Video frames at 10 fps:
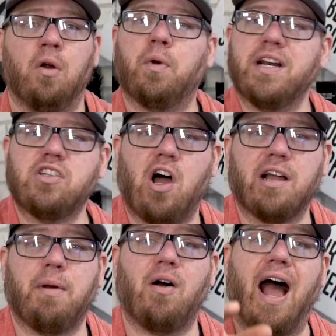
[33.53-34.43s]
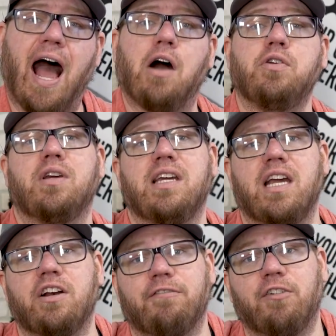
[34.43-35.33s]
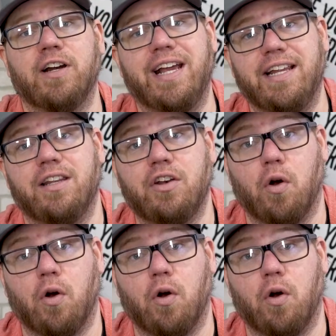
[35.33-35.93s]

we're gonna talk about how you can get your foot in the